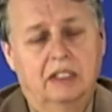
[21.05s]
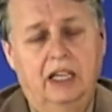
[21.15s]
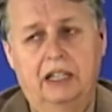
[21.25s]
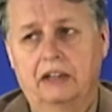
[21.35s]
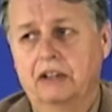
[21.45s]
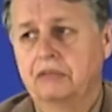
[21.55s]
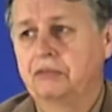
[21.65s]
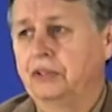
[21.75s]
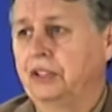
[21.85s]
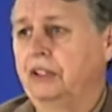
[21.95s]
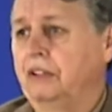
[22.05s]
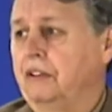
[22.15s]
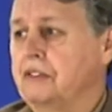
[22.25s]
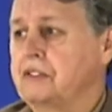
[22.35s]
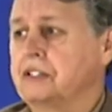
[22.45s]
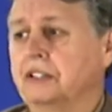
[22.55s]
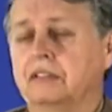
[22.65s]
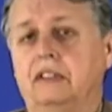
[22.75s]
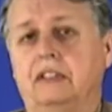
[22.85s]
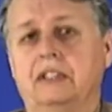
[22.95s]
And our full
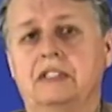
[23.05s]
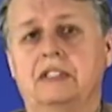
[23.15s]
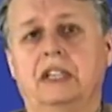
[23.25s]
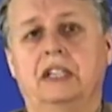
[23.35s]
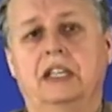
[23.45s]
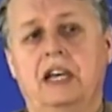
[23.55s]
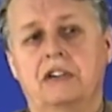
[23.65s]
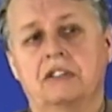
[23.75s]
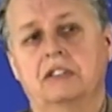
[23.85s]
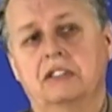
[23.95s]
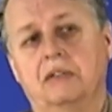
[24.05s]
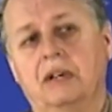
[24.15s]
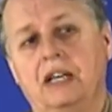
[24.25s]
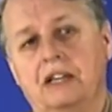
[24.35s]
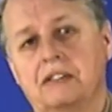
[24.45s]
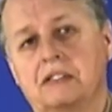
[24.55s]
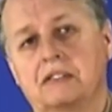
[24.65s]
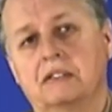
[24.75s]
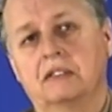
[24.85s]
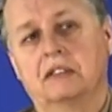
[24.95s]
circle is an indication to us
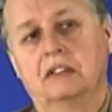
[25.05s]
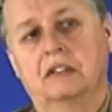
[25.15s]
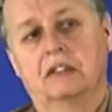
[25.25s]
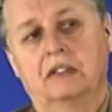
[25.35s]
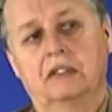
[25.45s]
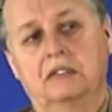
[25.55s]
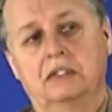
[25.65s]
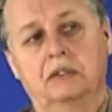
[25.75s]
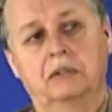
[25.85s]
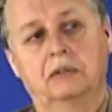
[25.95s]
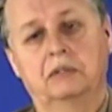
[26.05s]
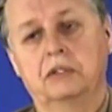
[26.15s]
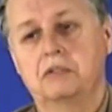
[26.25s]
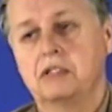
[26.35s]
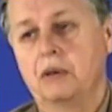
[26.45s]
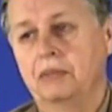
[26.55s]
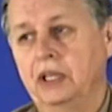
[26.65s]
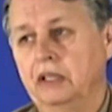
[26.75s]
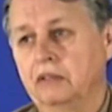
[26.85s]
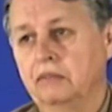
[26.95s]
to do
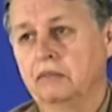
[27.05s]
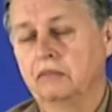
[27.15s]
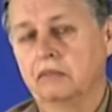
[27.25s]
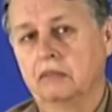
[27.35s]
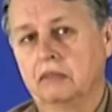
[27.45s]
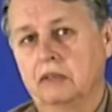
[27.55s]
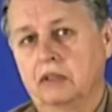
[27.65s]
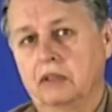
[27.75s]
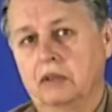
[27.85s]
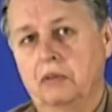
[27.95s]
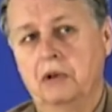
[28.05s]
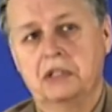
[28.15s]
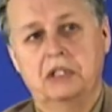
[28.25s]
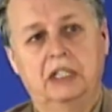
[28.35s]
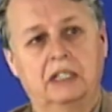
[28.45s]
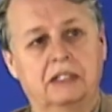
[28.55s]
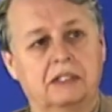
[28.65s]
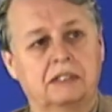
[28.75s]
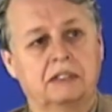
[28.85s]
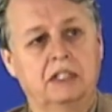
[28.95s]
something which
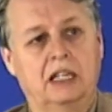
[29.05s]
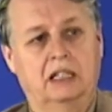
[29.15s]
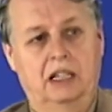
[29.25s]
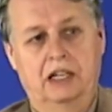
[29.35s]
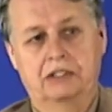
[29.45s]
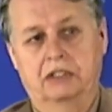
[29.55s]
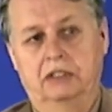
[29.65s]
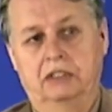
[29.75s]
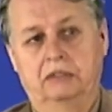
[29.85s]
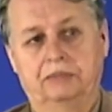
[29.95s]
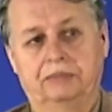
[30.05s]
is not logical,